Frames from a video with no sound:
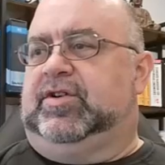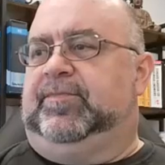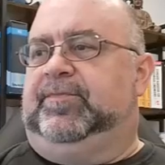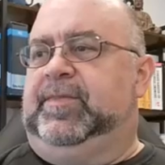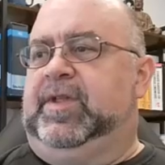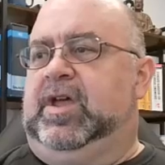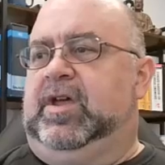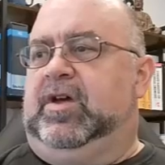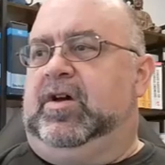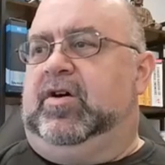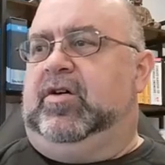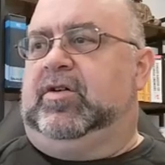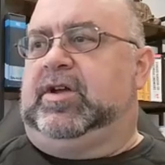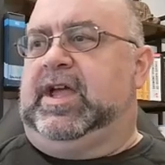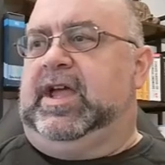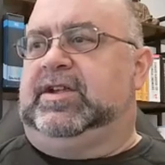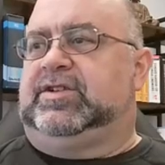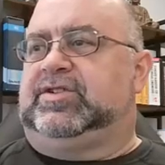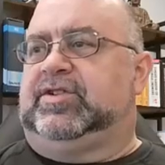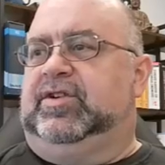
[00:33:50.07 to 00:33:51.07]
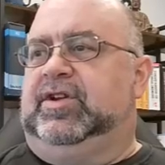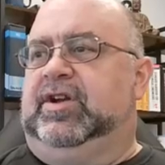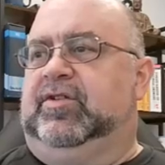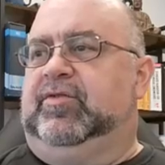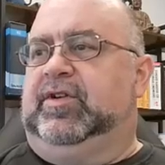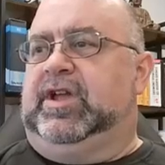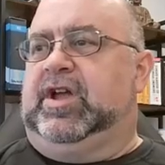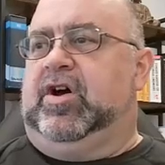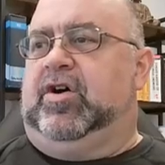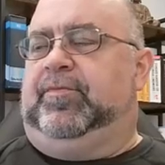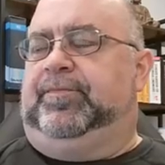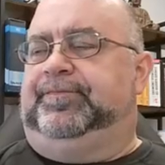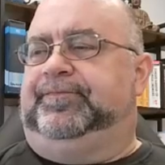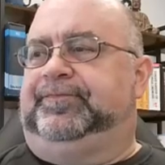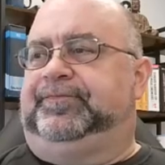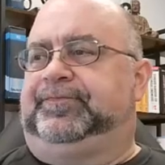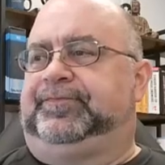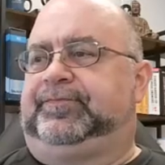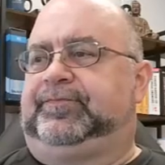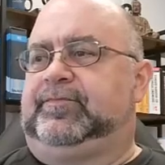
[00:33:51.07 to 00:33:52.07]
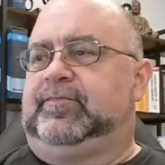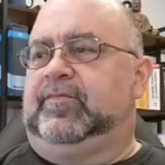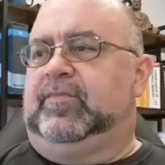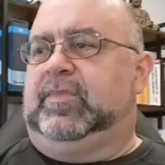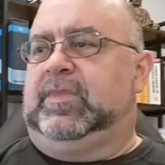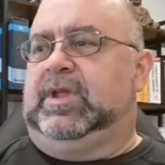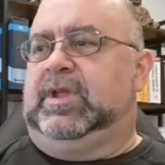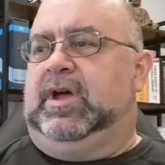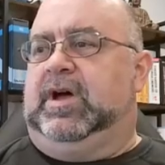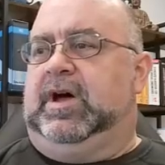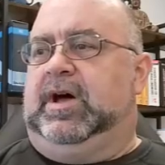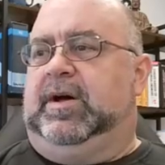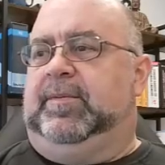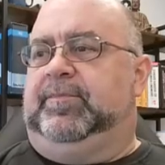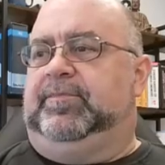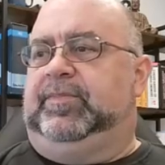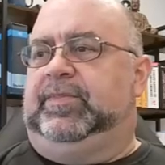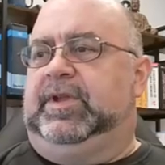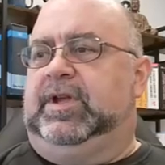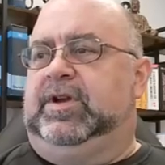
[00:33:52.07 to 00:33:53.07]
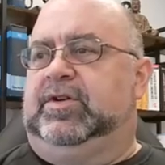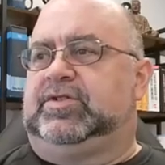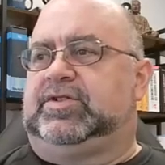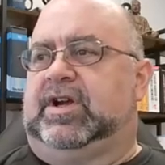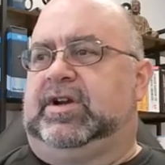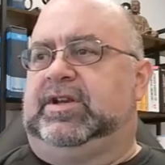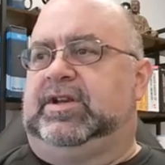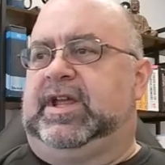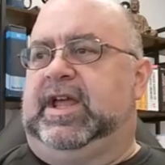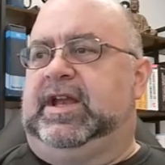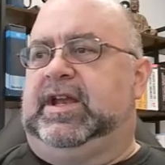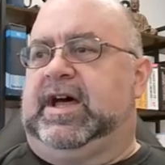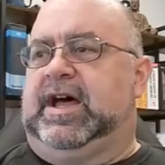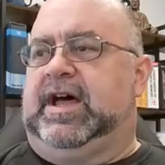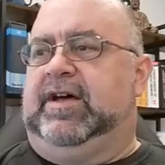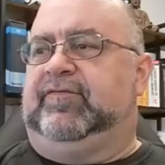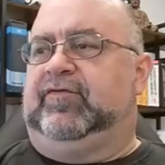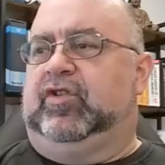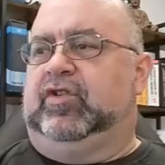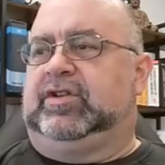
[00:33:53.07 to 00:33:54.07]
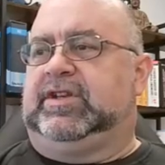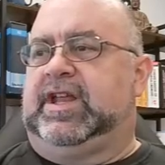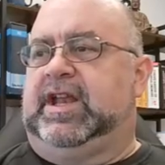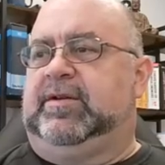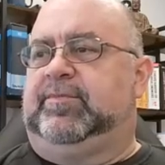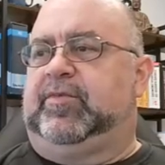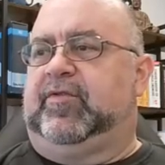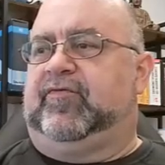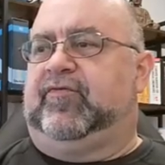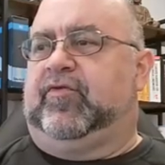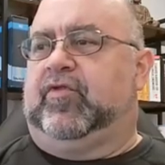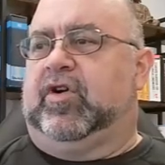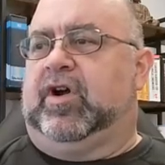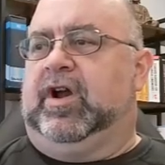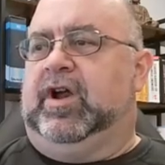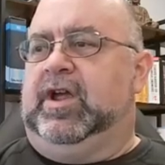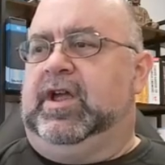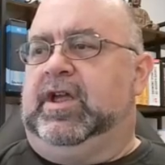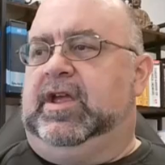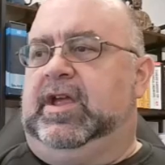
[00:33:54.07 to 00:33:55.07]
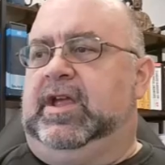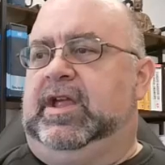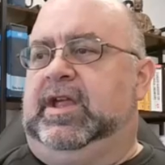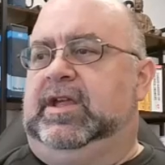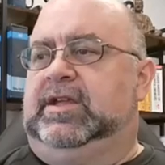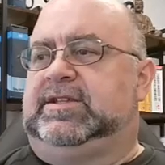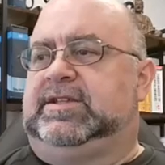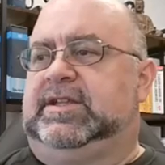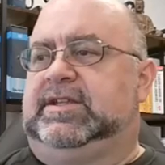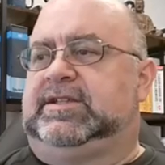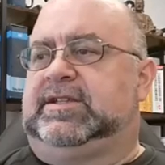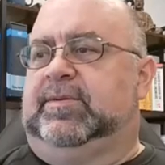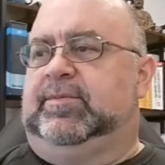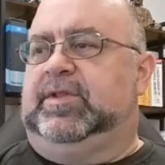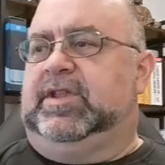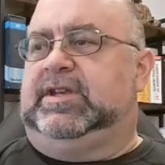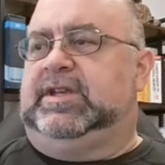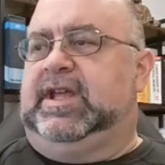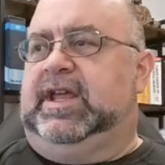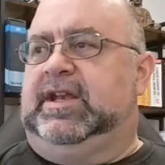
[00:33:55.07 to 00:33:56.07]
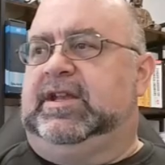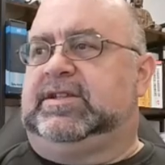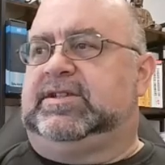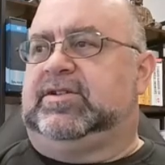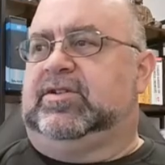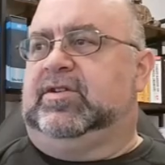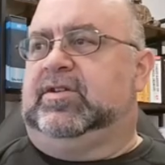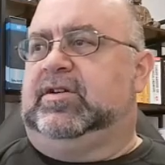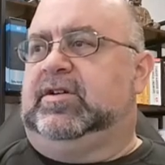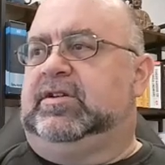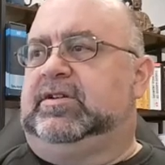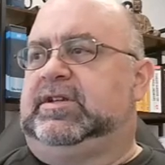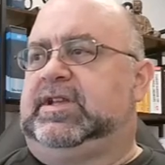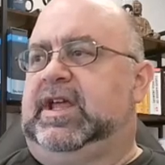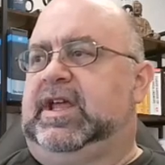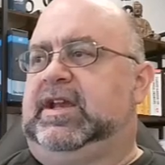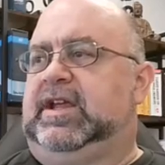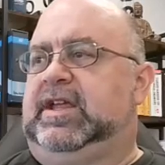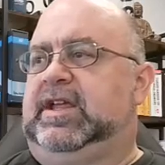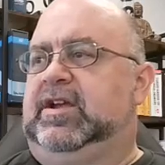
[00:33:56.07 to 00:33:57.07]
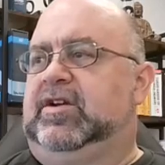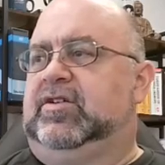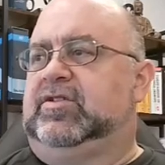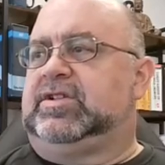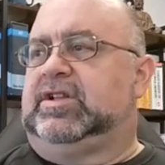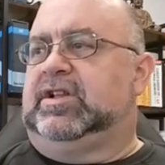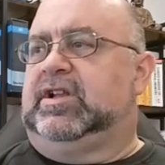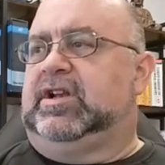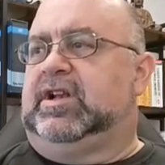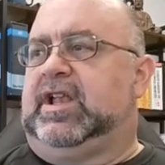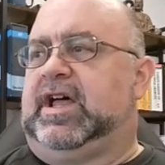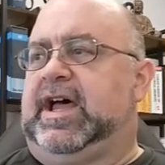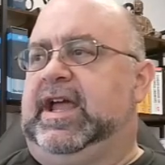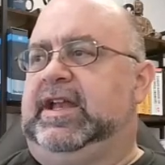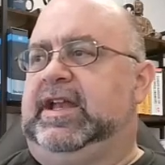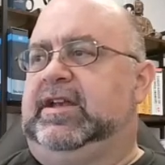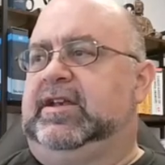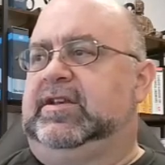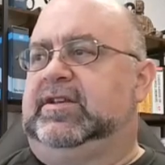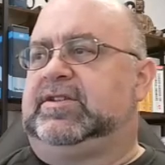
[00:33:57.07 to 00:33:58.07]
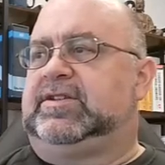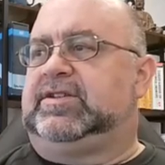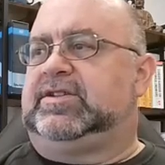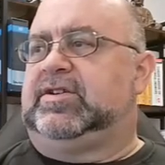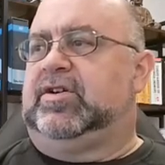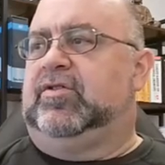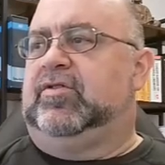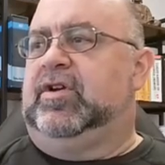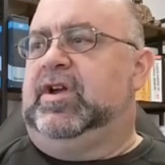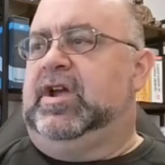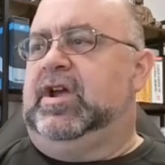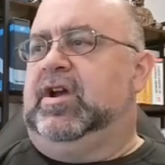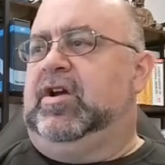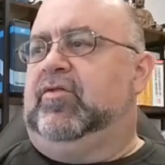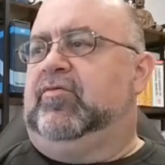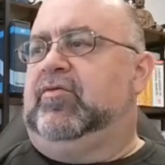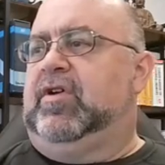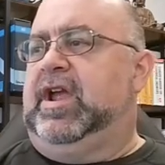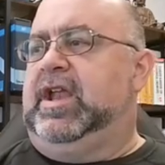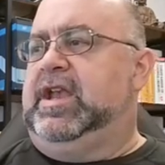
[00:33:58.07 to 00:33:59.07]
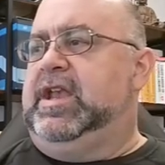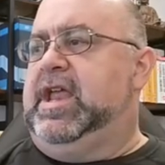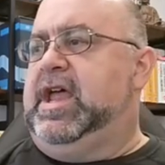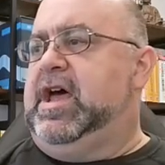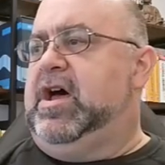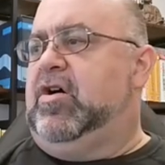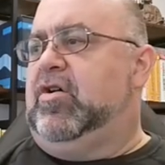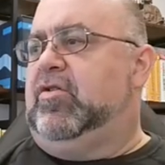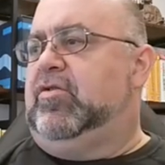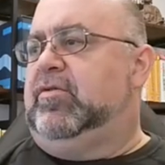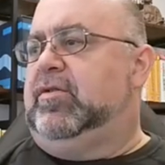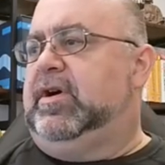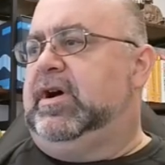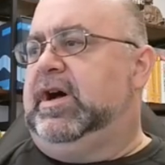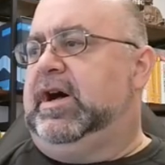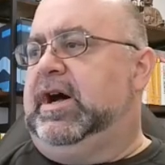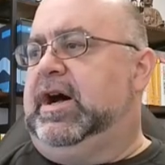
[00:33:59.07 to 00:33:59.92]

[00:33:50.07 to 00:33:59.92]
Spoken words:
data here is a little heightened. So right now, I've moved these. I've adjusted these manually. Now, in the final version of what